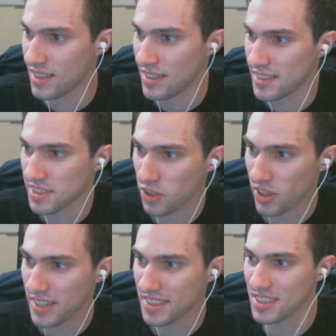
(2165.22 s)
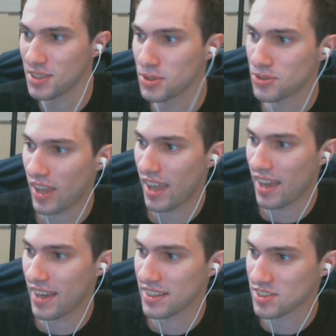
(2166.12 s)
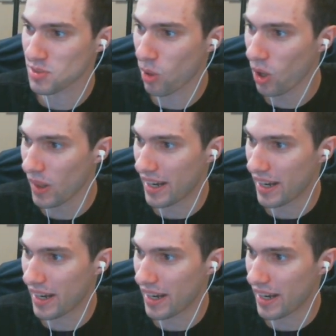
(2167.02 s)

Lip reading: Is it a good idea to use a small